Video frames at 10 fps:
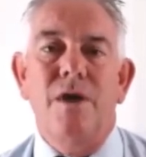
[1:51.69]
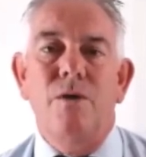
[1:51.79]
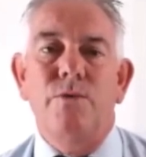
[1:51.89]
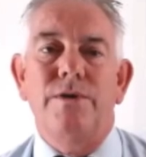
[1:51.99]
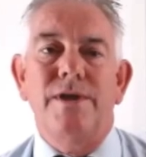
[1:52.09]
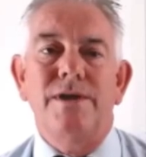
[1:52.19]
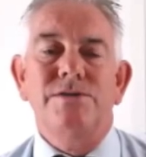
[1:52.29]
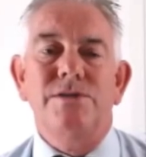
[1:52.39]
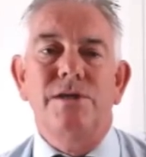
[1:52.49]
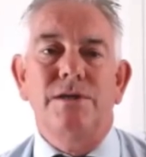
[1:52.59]
We are now
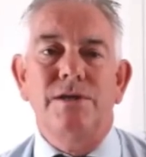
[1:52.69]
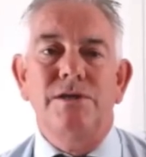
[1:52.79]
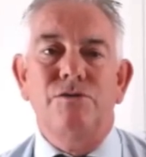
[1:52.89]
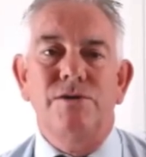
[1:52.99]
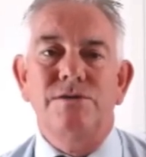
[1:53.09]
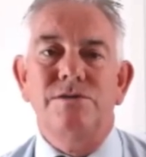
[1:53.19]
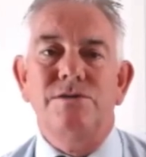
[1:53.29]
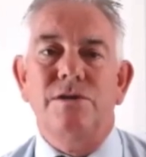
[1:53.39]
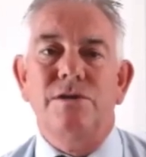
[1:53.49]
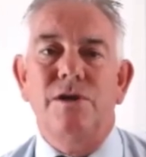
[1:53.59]
seeing an increase in
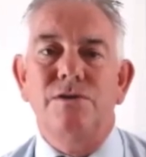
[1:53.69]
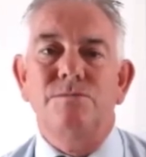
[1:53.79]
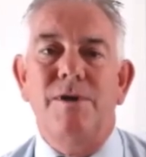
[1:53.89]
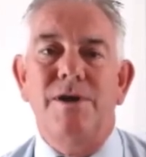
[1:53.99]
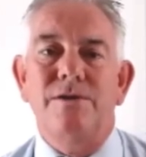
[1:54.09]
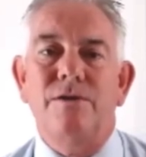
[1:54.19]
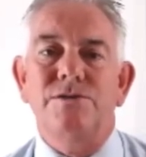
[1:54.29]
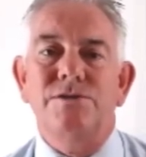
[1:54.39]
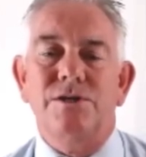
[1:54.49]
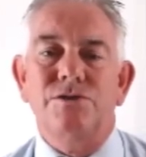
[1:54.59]
disclosures made under
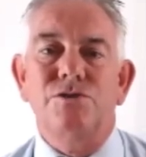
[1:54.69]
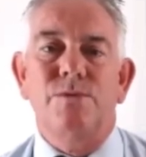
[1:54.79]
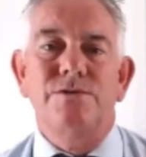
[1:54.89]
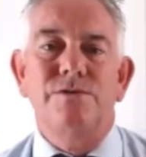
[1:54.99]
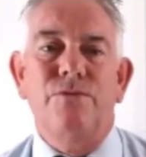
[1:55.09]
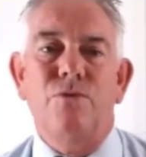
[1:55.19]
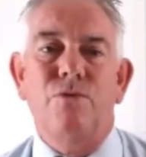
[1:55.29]
Section 24